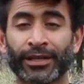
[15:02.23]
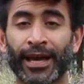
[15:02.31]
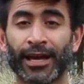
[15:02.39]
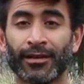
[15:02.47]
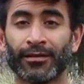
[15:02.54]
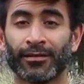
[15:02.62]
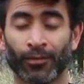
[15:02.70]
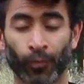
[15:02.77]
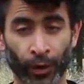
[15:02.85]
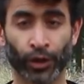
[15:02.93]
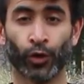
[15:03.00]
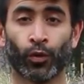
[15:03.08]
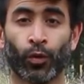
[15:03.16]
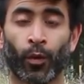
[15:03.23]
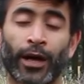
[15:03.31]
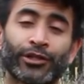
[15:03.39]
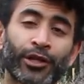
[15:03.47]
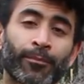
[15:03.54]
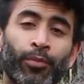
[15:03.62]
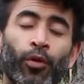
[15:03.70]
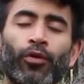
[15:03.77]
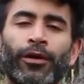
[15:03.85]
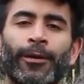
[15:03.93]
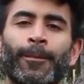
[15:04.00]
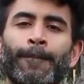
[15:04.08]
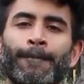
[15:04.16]
to get when you were watching
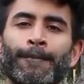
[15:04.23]
porn.